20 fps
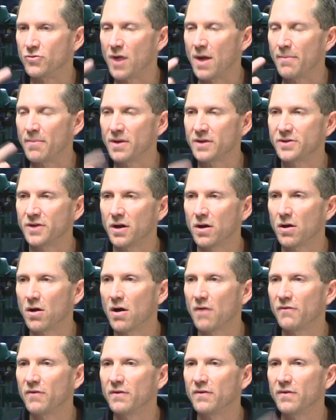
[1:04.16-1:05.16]
to drop my tongue
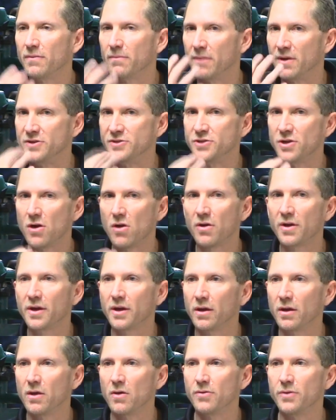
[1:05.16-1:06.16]
off of it and my jaw
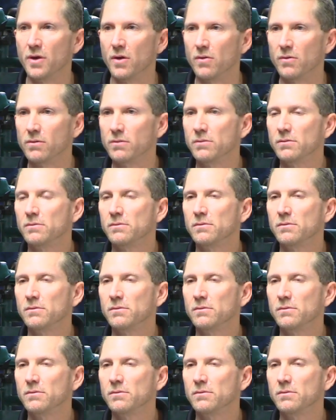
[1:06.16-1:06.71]
into a low note.